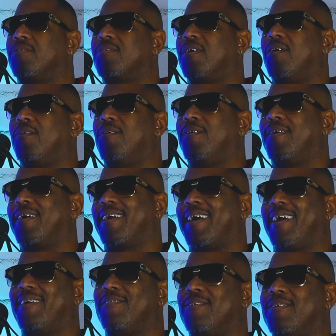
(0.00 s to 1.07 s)
So
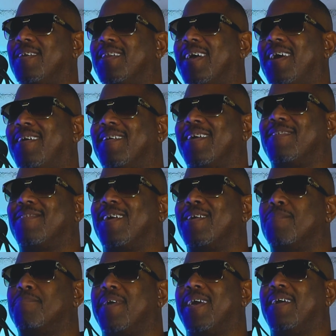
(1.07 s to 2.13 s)
I was in the house, had to take a
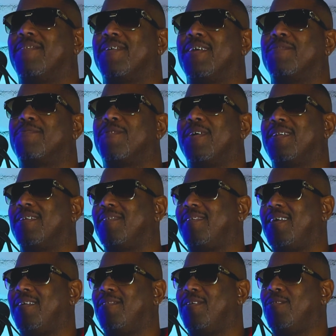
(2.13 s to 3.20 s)
bath, get in front of the
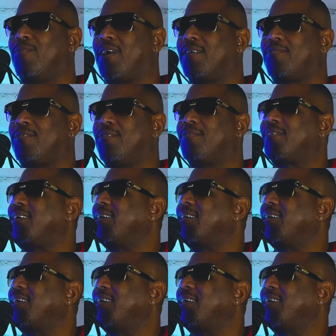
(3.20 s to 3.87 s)
TV, watch Dukes of